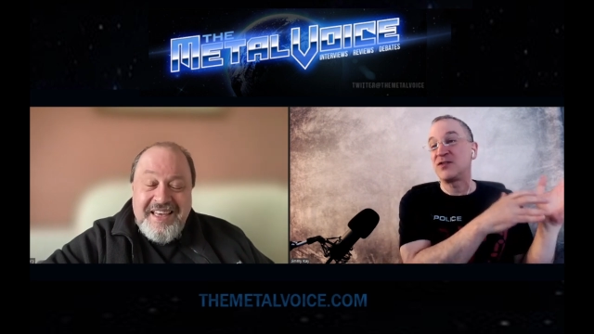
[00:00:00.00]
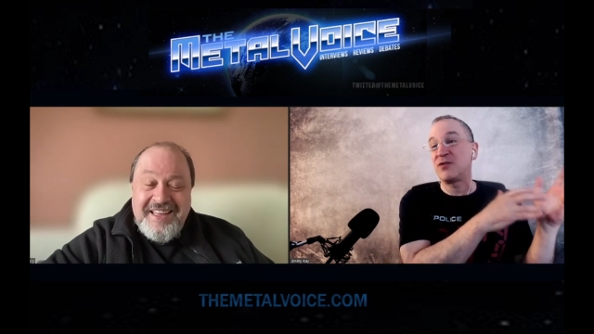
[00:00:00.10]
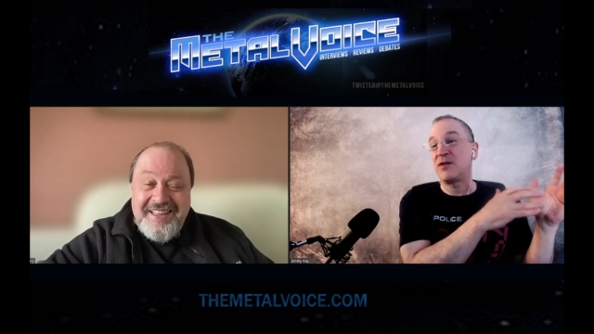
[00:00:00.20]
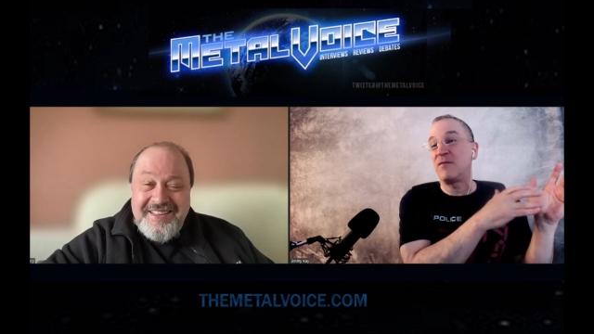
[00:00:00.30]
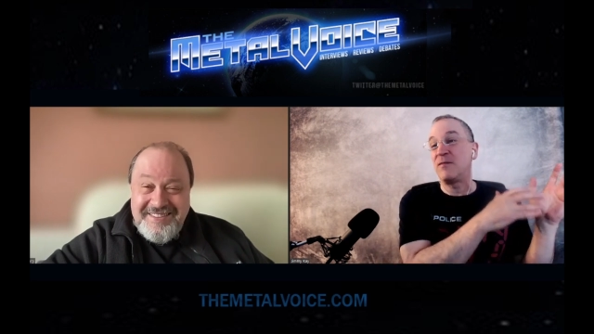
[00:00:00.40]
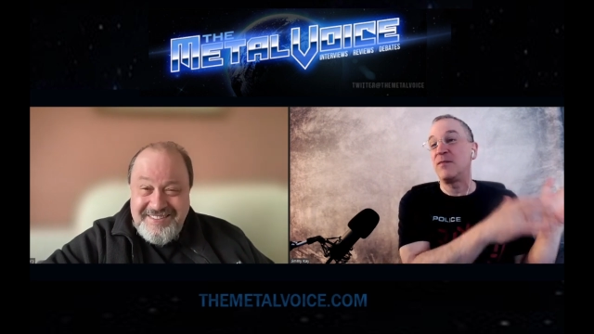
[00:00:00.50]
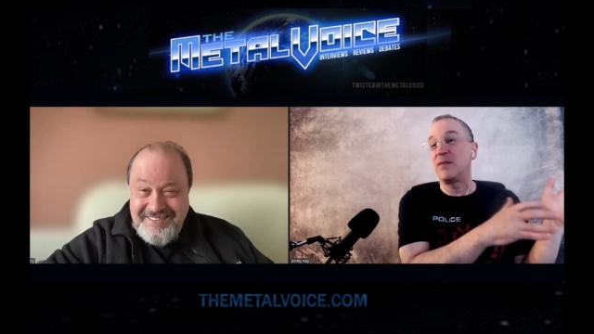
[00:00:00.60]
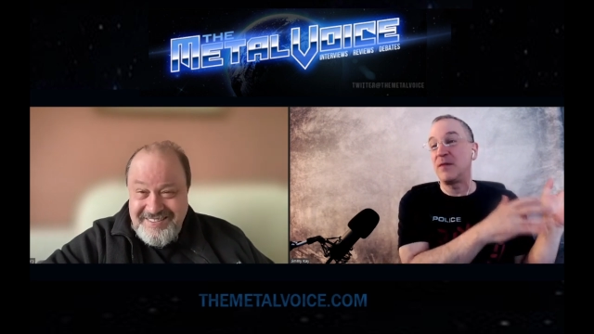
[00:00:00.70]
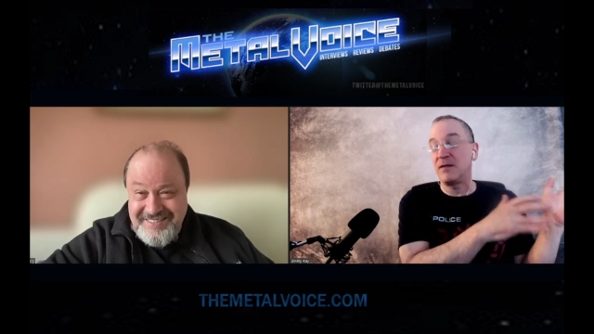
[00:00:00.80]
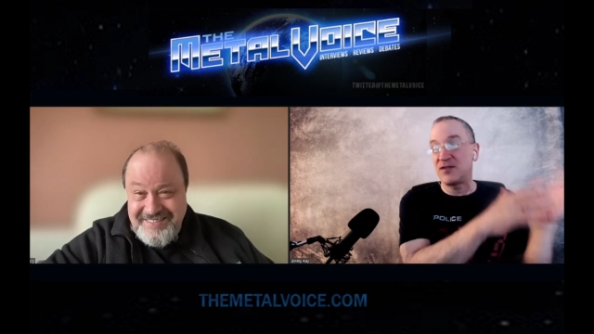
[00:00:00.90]
Speaker 1: sort of
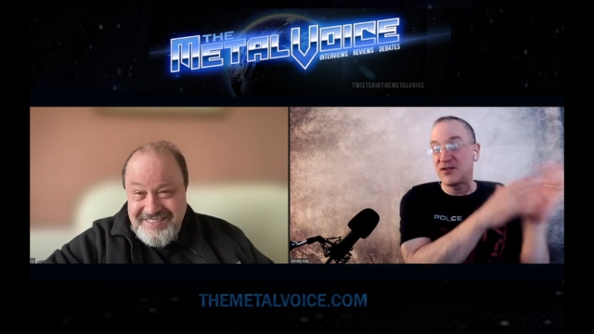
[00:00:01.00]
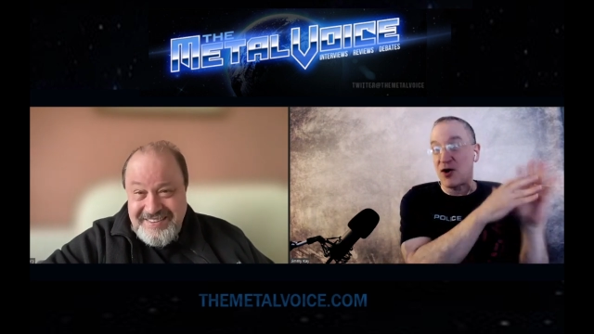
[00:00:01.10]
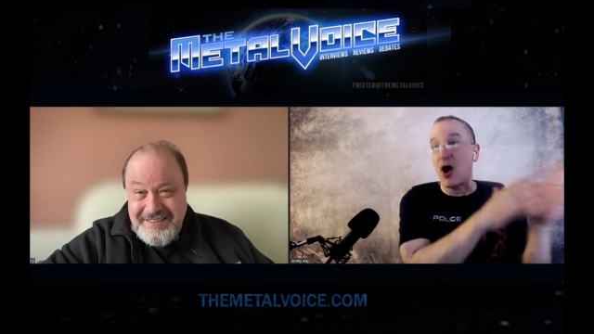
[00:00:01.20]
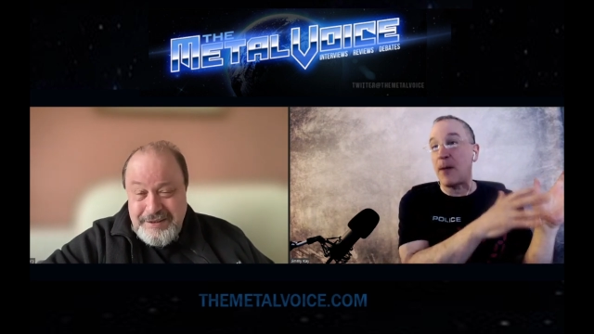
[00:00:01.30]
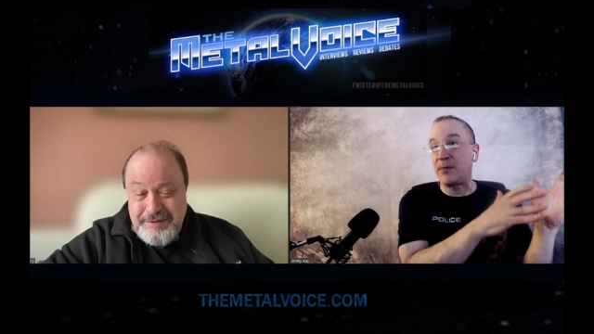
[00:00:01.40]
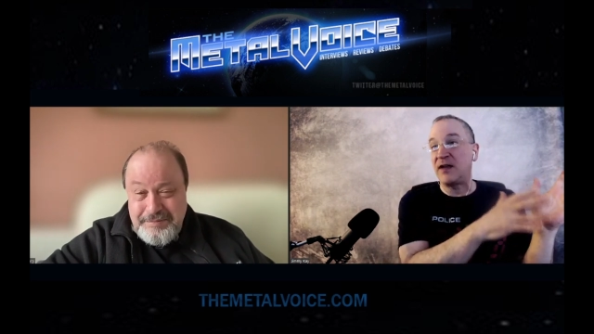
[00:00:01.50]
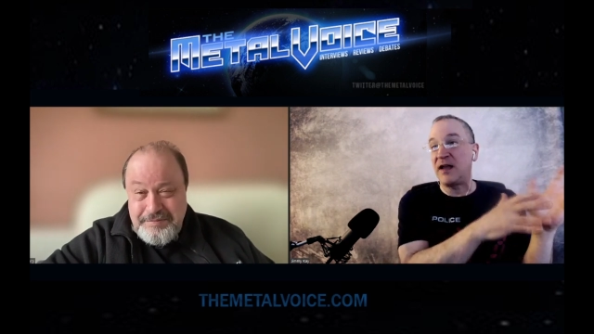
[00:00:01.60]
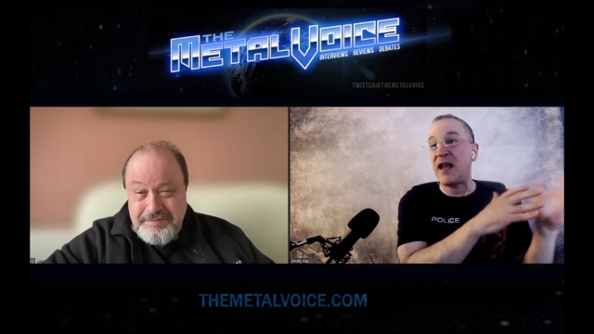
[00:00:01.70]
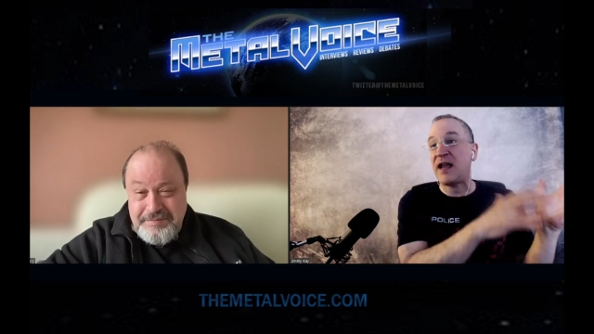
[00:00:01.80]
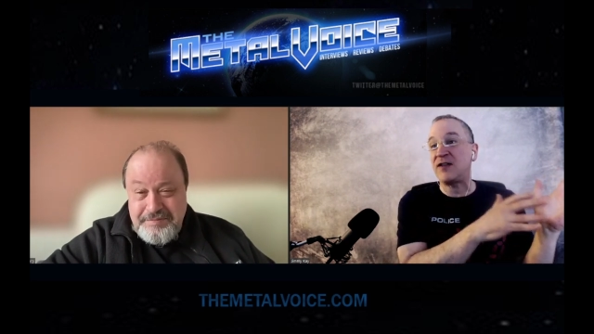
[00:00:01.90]
stopped
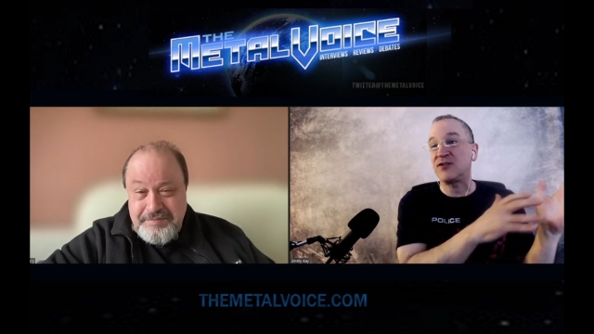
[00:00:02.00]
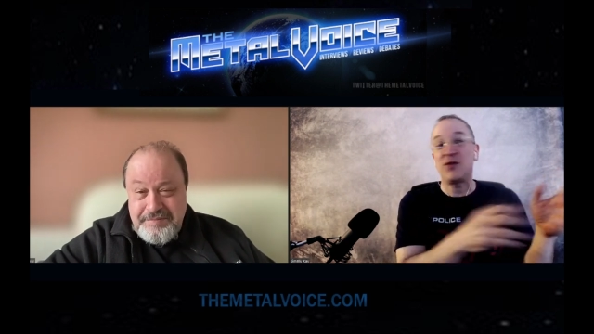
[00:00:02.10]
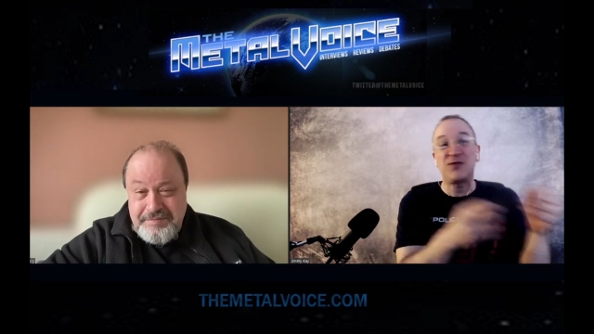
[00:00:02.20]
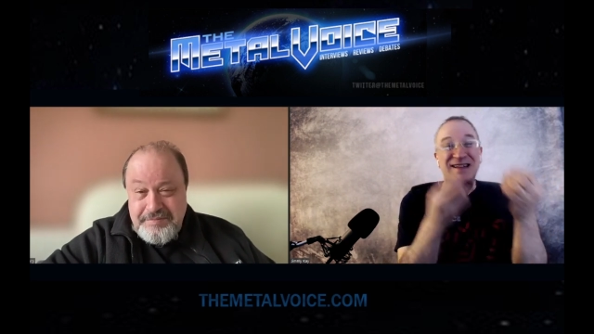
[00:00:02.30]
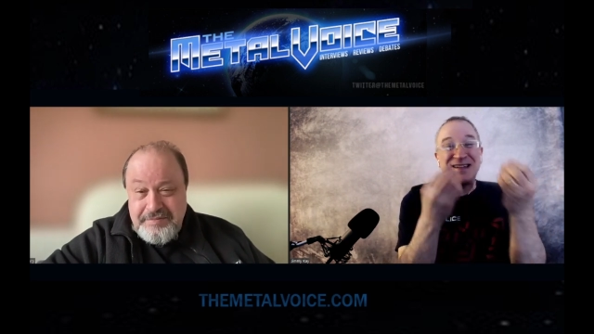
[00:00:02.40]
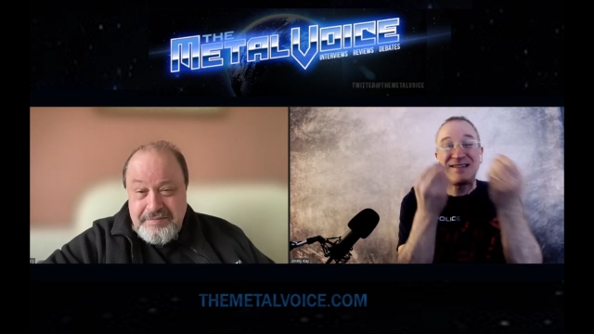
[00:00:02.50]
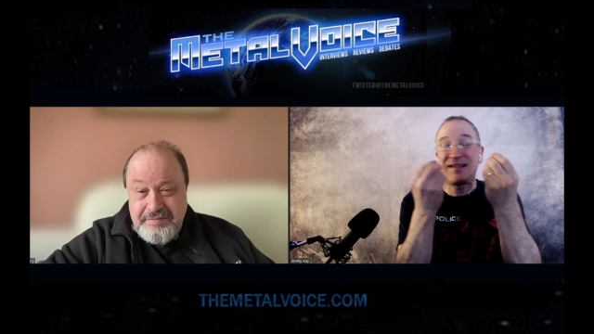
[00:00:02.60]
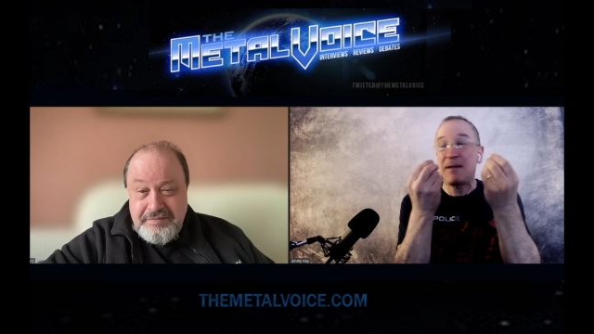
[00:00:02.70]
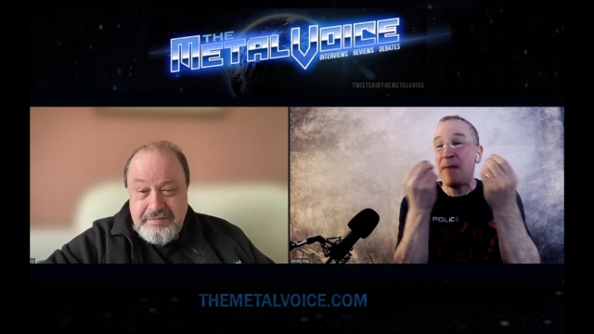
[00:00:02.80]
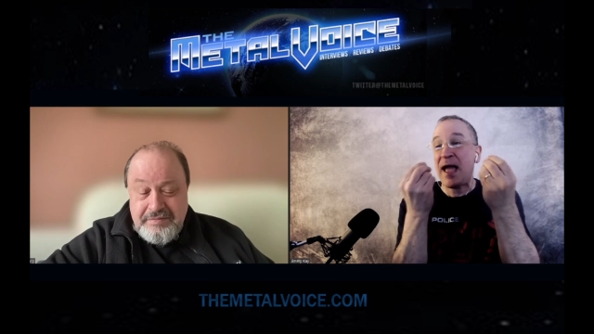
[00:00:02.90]
in 80. So there was like this
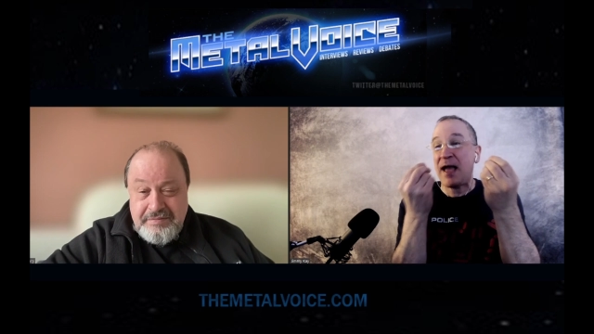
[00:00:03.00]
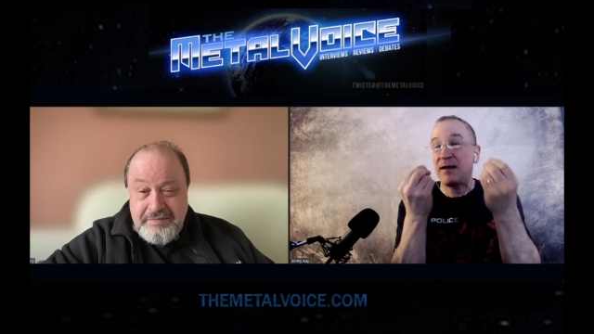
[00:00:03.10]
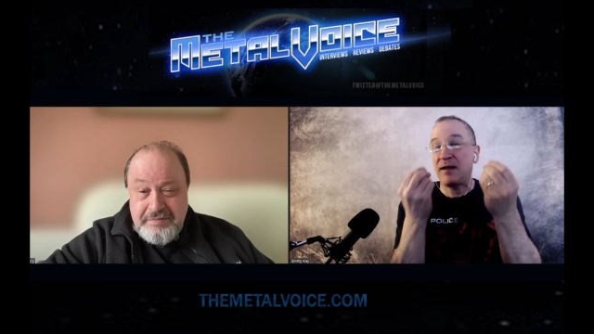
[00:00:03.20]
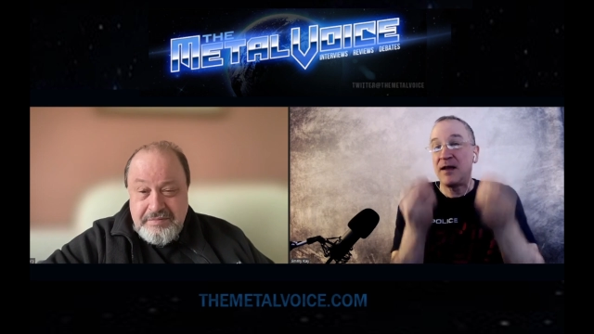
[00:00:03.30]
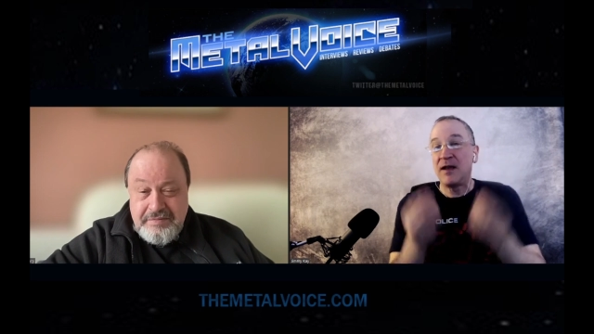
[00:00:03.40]
demand.